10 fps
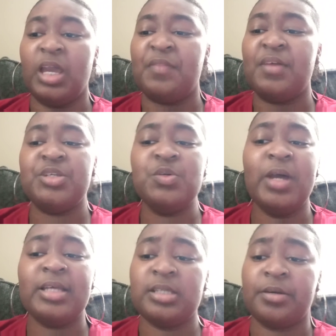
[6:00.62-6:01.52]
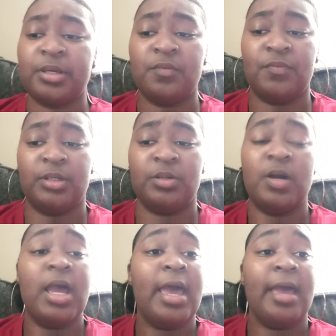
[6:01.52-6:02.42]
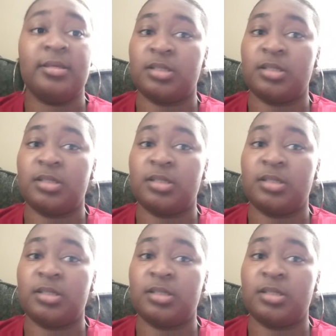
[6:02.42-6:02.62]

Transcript: The U.S. healthcare field is